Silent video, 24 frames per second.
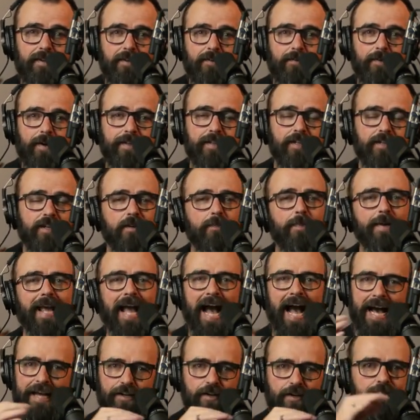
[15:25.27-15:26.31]
Right? There could be
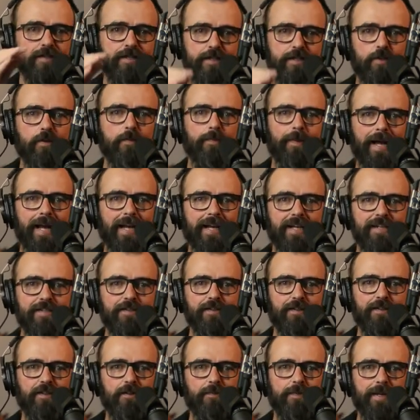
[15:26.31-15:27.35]
add-ons to a package.
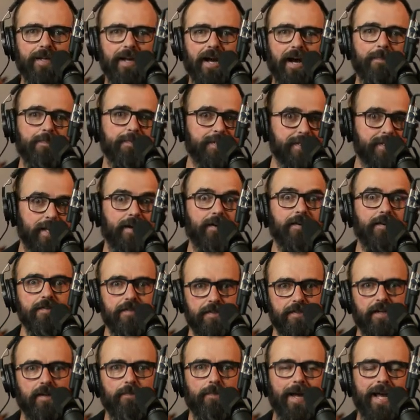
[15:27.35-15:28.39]
There could be
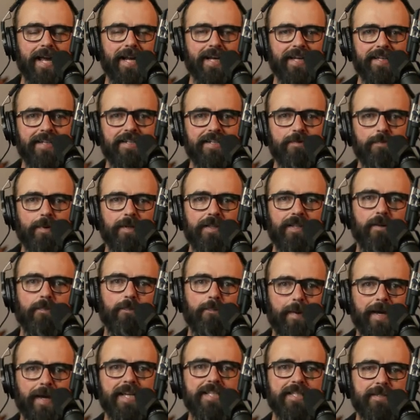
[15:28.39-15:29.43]
upsells in a package, but the
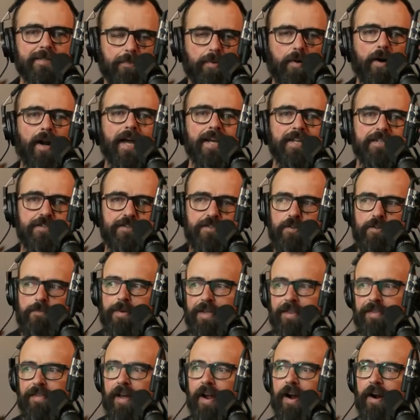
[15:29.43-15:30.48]
base price should
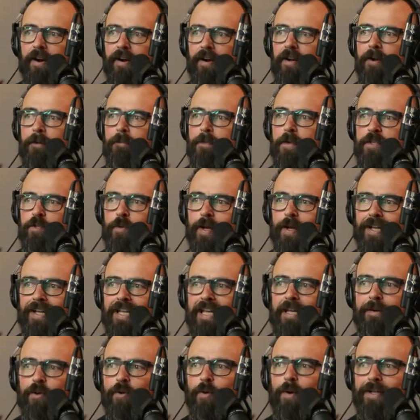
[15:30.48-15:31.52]
be there so I can
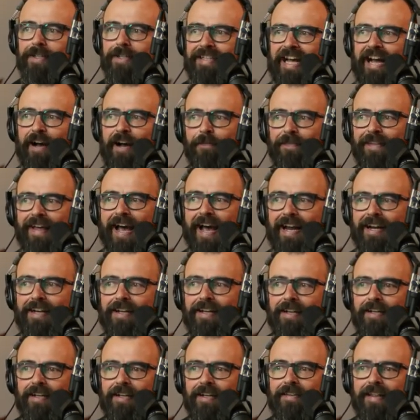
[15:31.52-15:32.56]
keep going down that
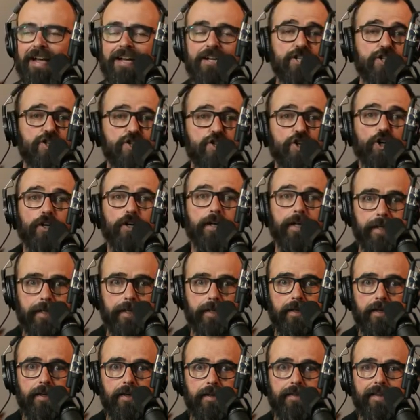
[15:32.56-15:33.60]
journey,
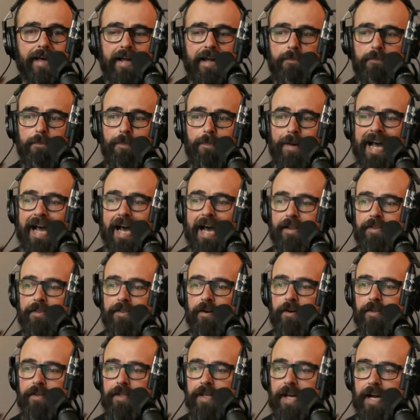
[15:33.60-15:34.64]
that path
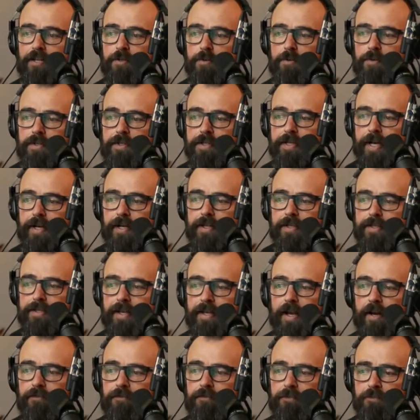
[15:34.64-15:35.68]
on the actual site
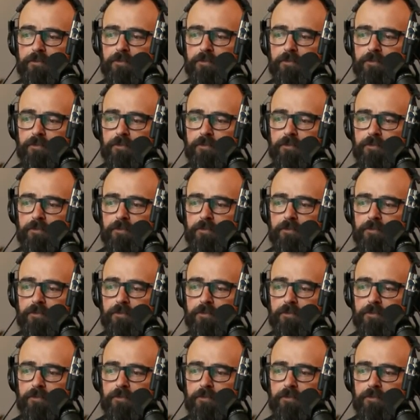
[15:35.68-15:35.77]
itself.